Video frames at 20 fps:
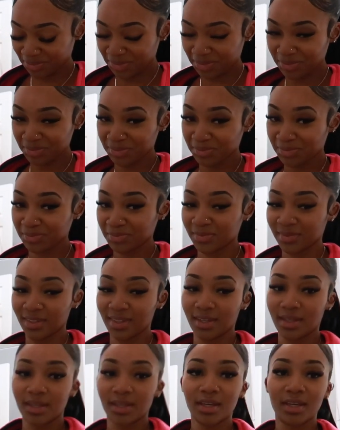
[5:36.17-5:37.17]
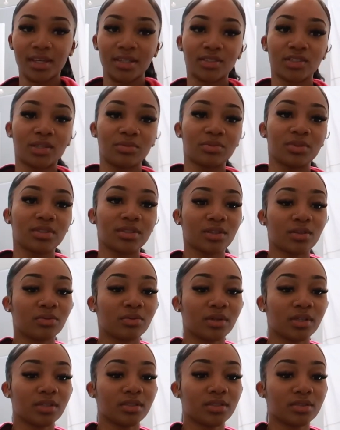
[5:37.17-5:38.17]
Mm, so I'm just gonna
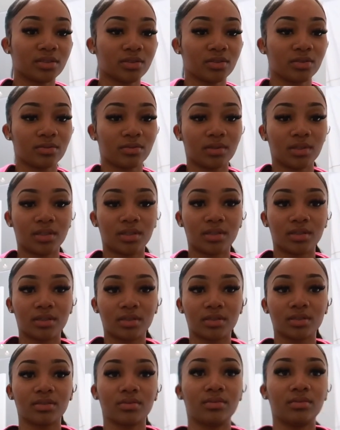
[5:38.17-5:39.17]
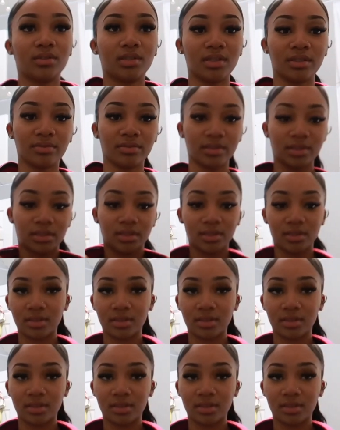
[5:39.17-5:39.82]
wear this to work, whatever.